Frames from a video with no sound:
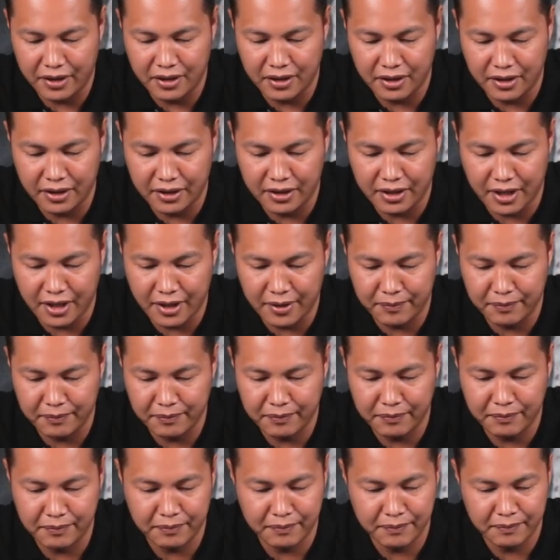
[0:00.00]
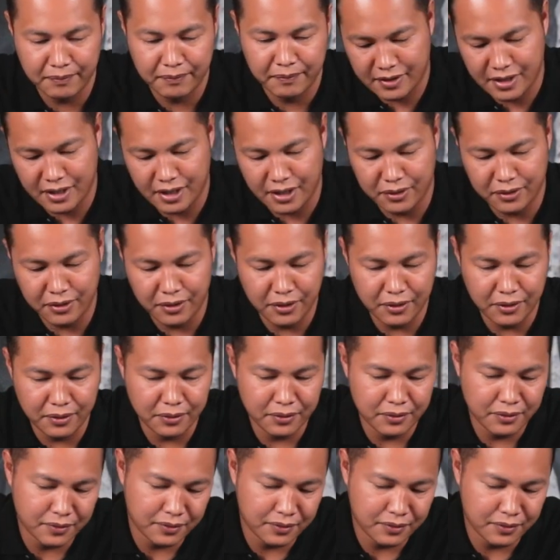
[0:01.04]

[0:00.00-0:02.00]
a hard time. How do you?